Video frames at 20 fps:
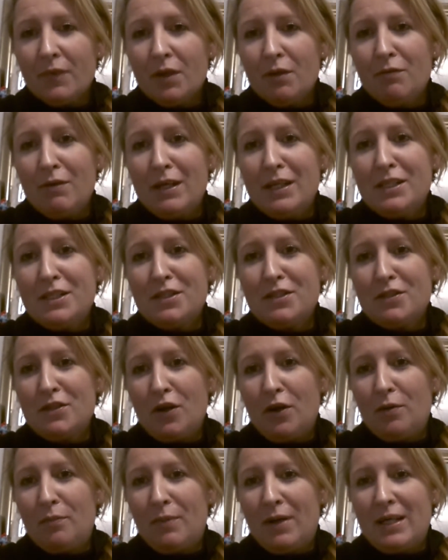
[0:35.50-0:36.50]
ready to
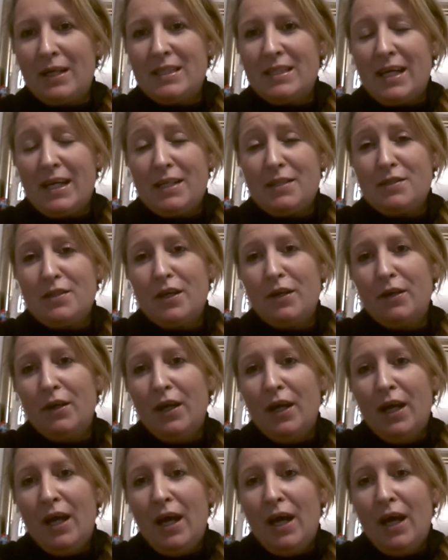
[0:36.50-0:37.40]
start my day. So